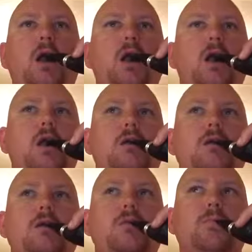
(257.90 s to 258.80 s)

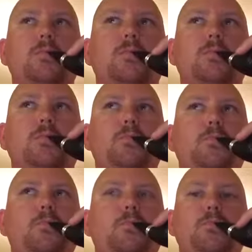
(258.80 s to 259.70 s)

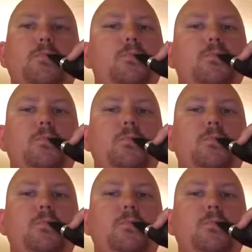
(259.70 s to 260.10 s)
(silence)